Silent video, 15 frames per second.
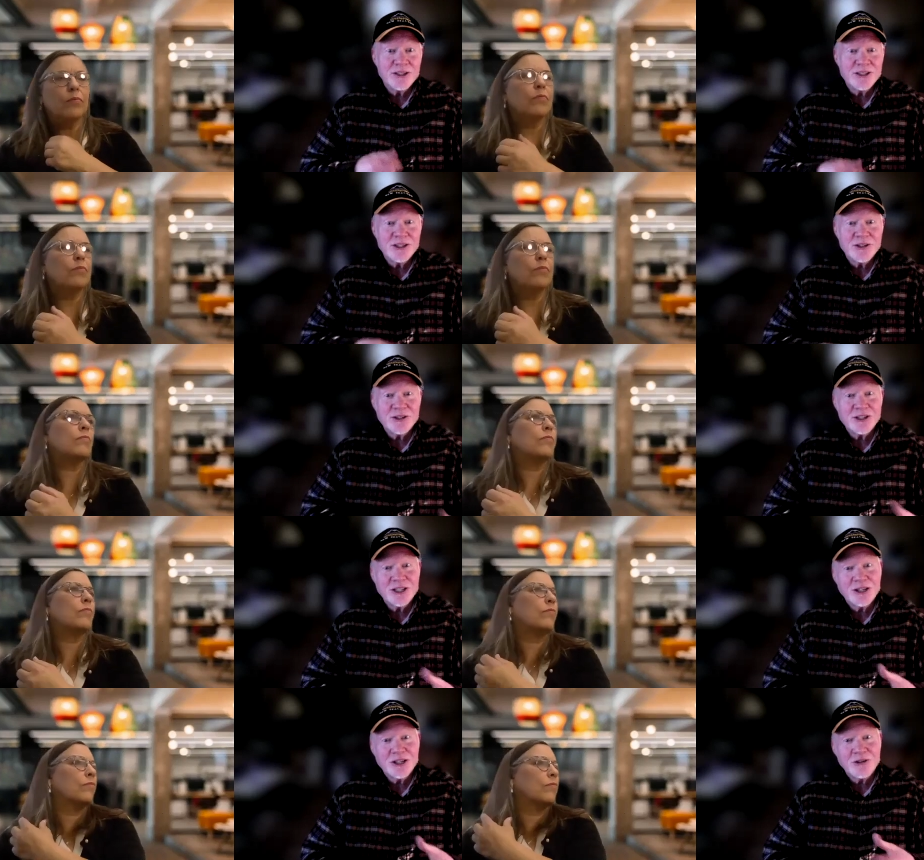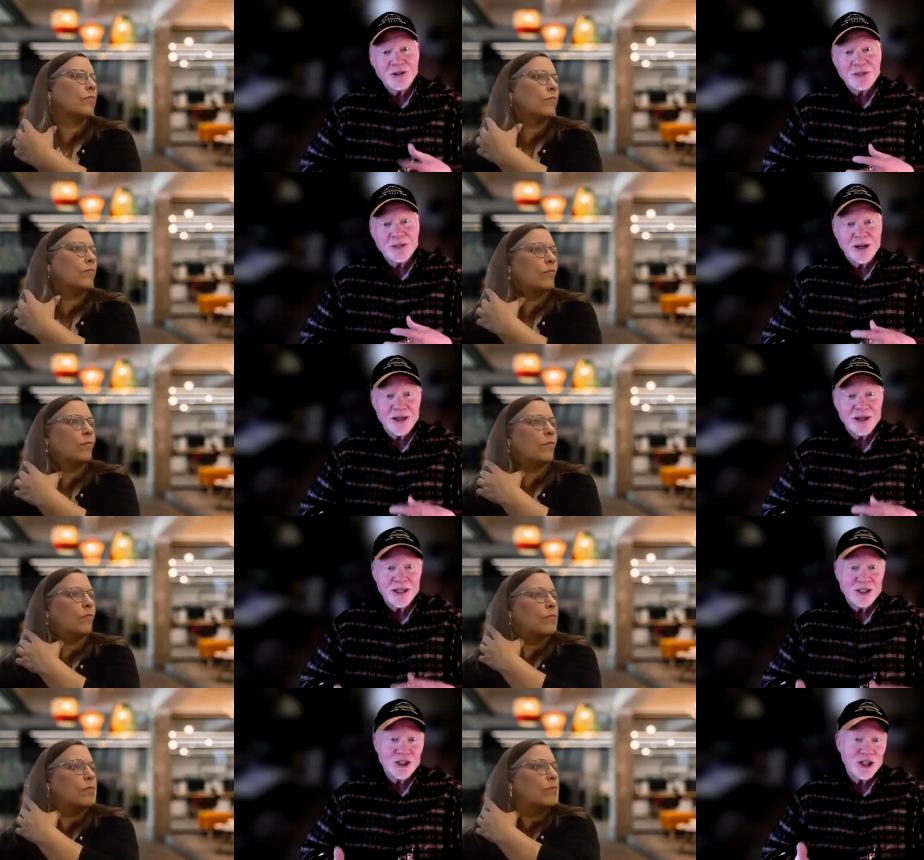Speaker 1: so slowly by
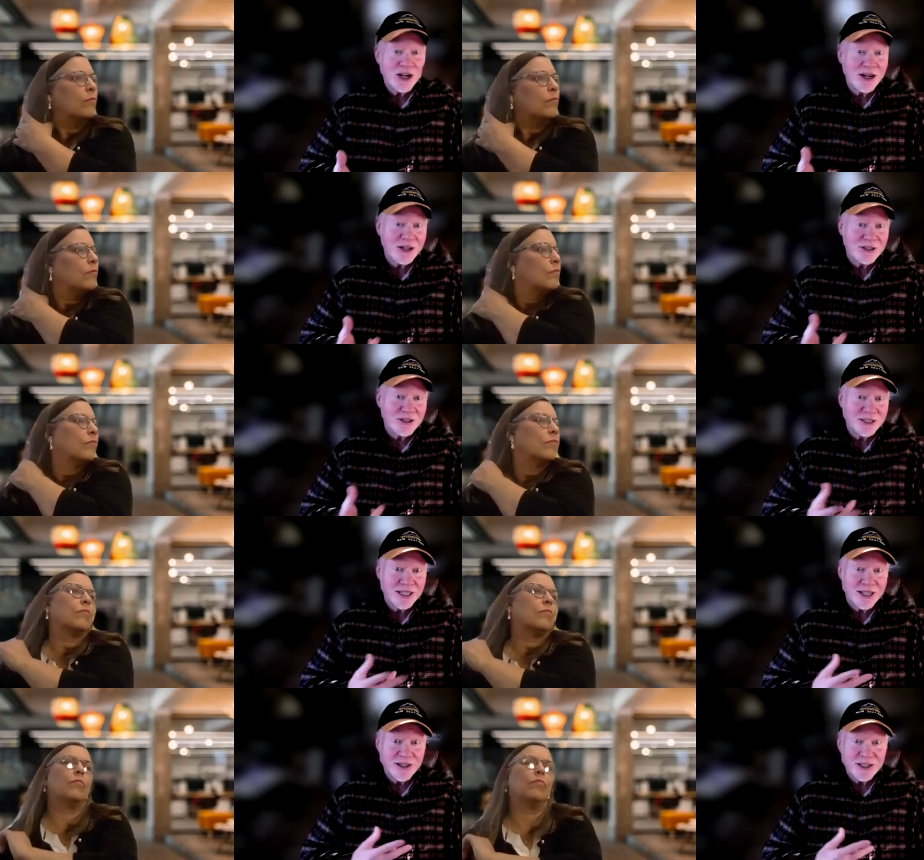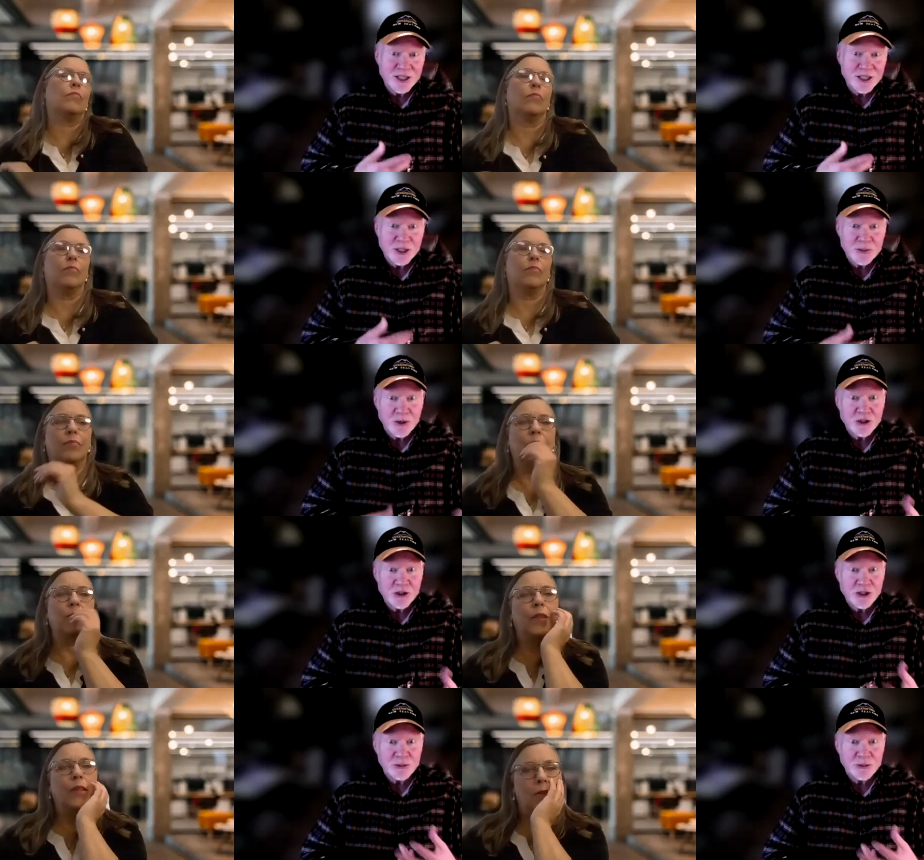the child and this
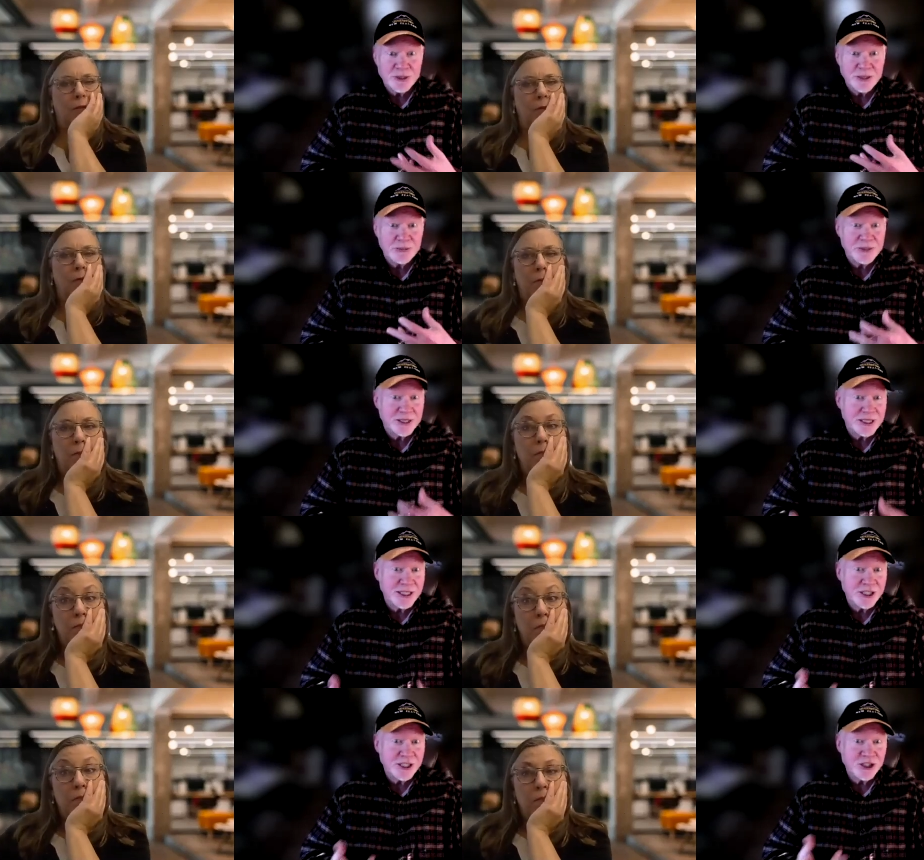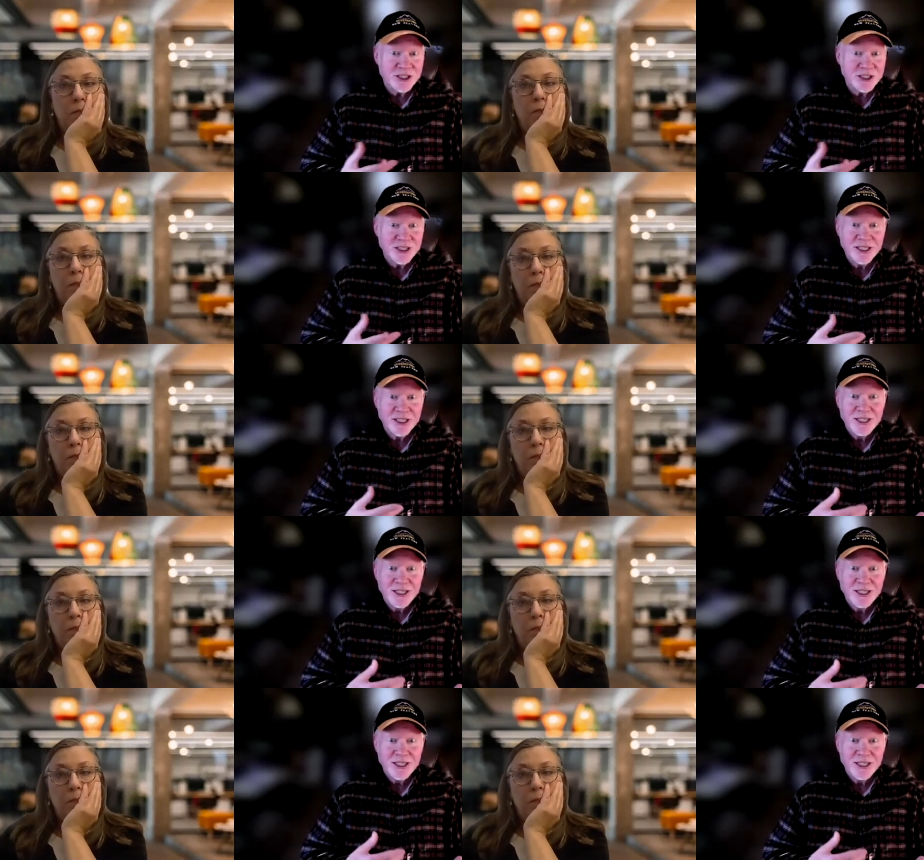emotional manipulation